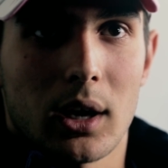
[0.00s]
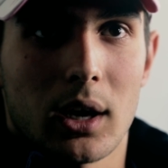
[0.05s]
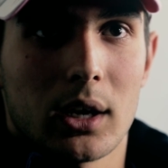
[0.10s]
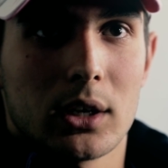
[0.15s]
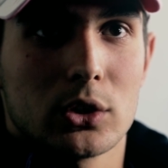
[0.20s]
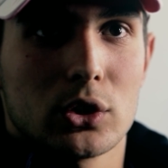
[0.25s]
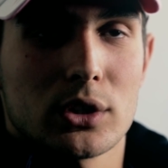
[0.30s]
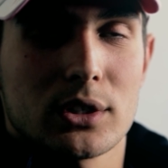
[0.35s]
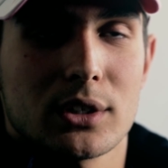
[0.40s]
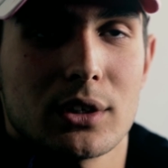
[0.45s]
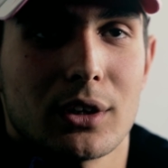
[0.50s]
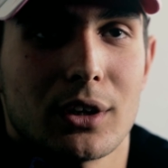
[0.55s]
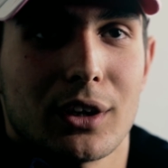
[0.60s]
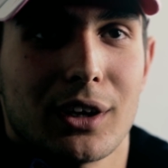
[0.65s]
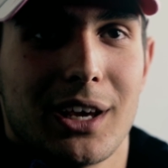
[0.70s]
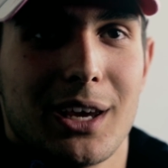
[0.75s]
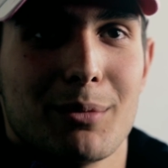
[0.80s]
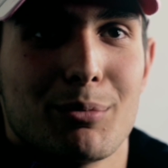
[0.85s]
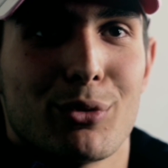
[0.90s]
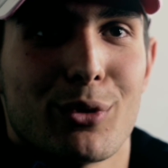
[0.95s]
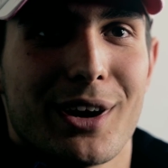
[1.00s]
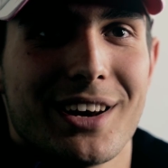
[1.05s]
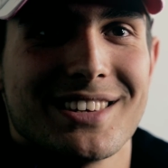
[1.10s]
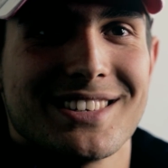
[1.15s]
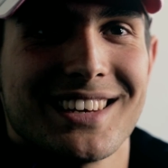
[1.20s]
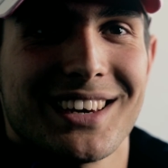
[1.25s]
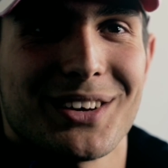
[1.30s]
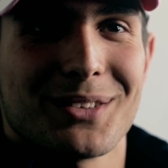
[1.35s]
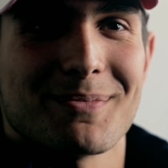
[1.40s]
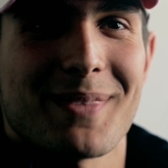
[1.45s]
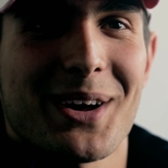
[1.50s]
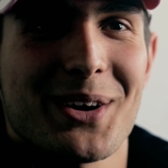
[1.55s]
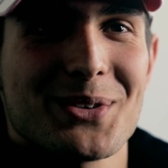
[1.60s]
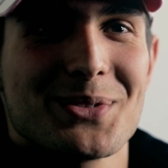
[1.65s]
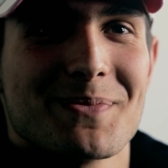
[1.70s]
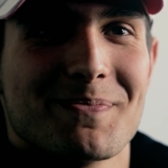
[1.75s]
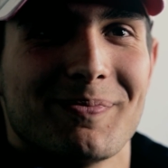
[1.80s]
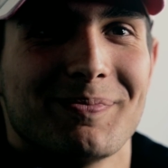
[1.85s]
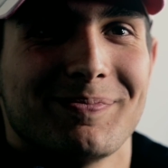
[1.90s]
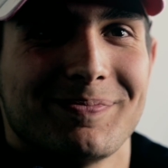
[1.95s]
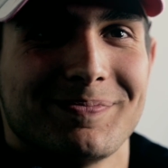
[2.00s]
I just keep racing on my own.